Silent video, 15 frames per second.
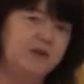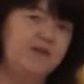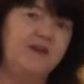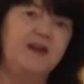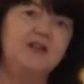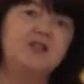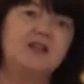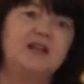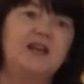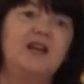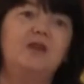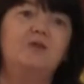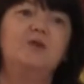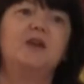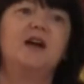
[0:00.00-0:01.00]
eventually
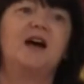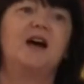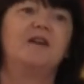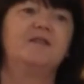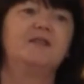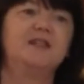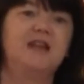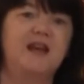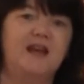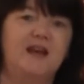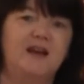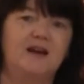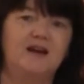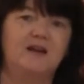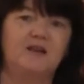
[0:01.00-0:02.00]
he would have
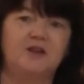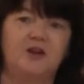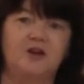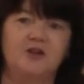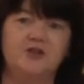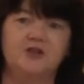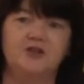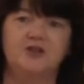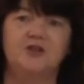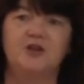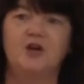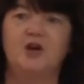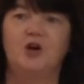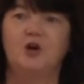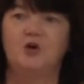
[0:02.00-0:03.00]
10,000
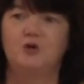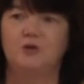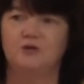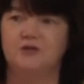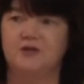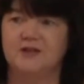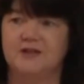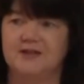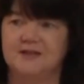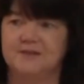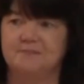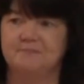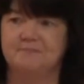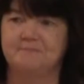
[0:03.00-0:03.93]
oak trees.